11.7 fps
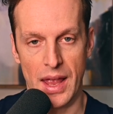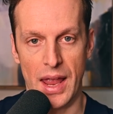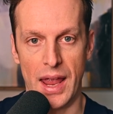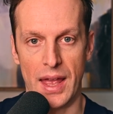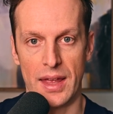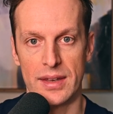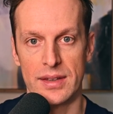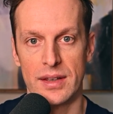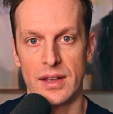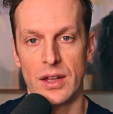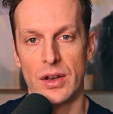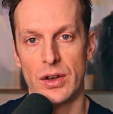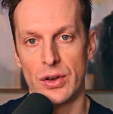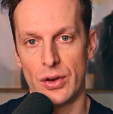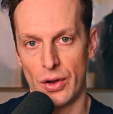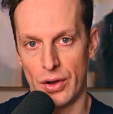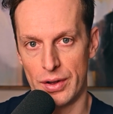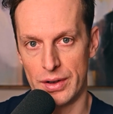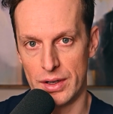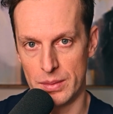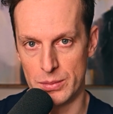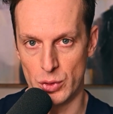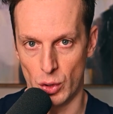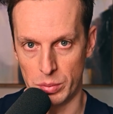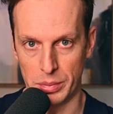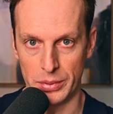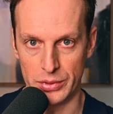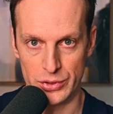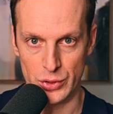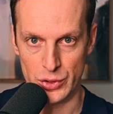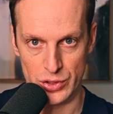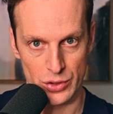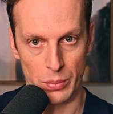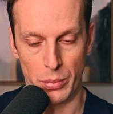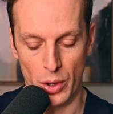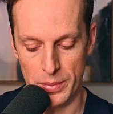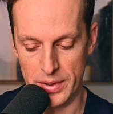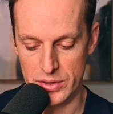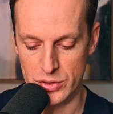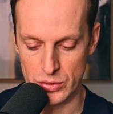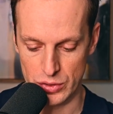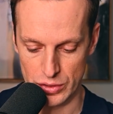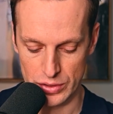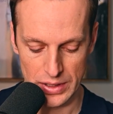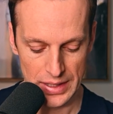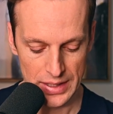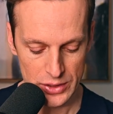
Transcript: And non absorbable sutures or permanent sutures.